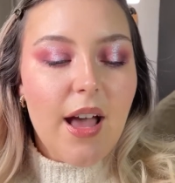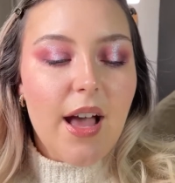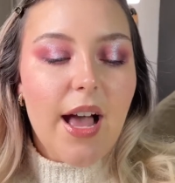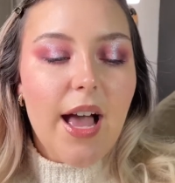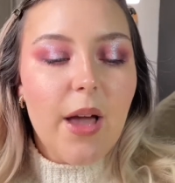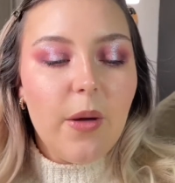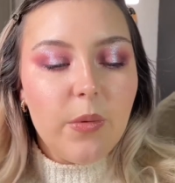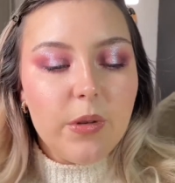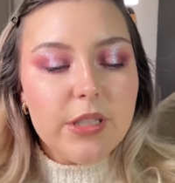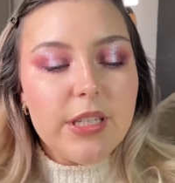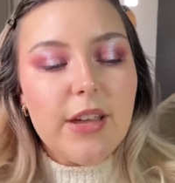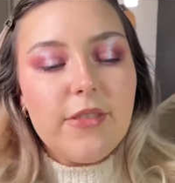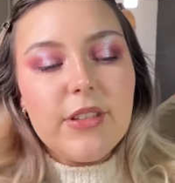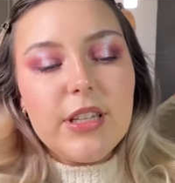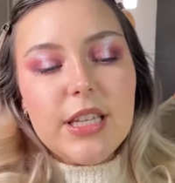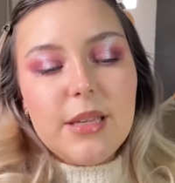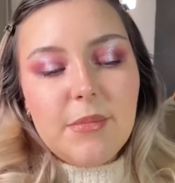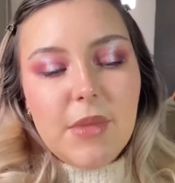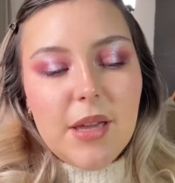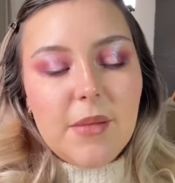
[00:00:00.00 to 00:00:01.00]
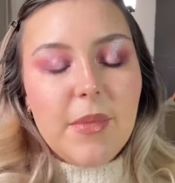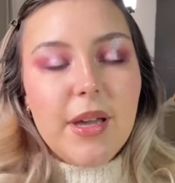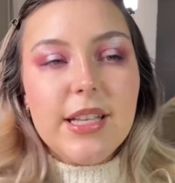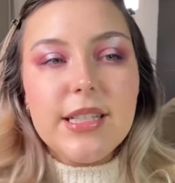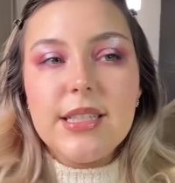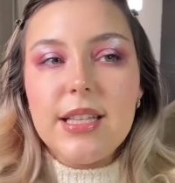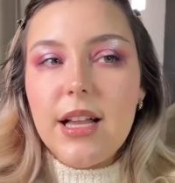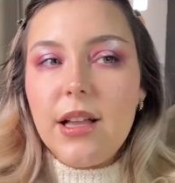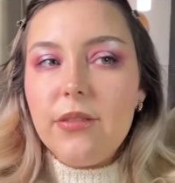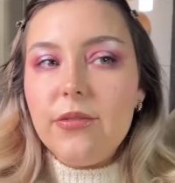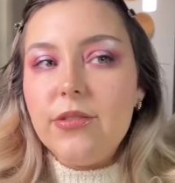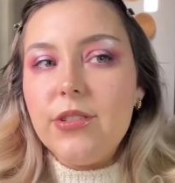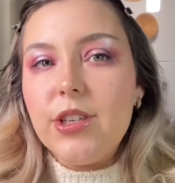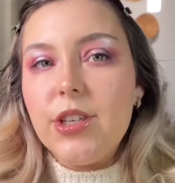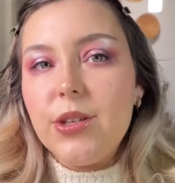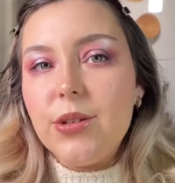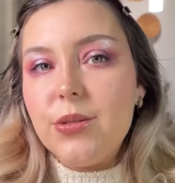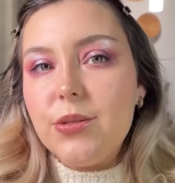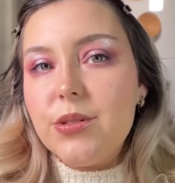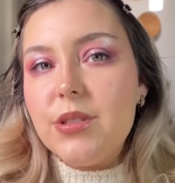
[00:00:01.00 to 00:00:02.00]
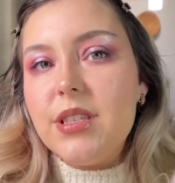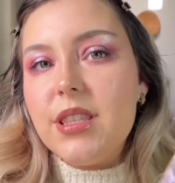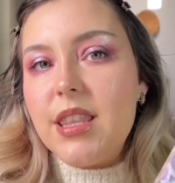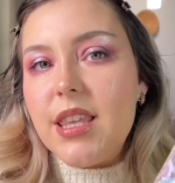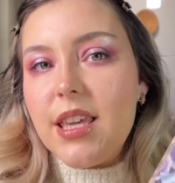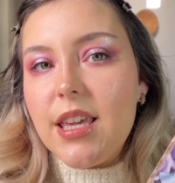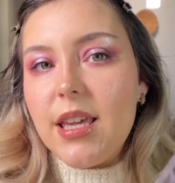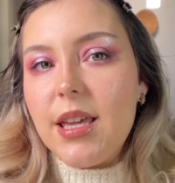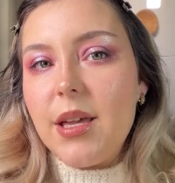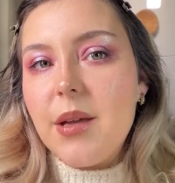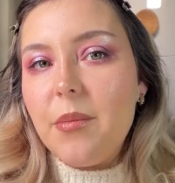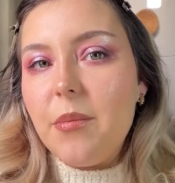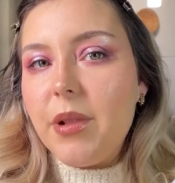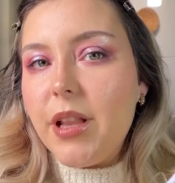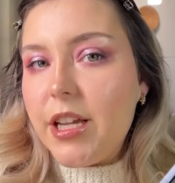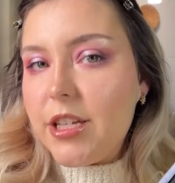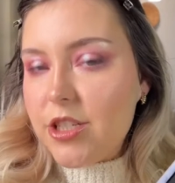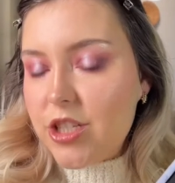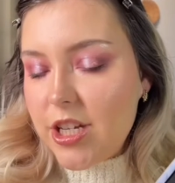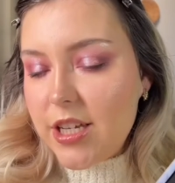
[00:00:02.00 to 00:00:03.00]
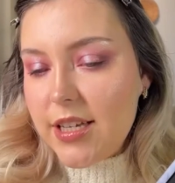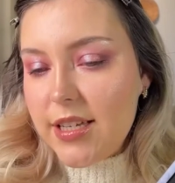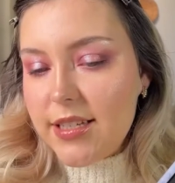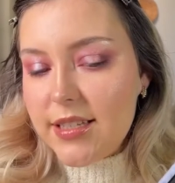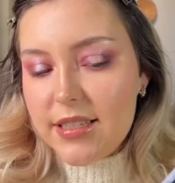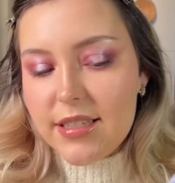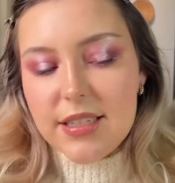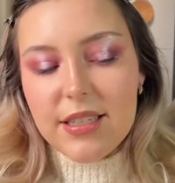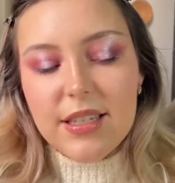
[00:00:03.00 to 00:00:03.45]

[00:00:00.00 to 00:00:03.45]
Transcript: I will definitely make myself use the blushes,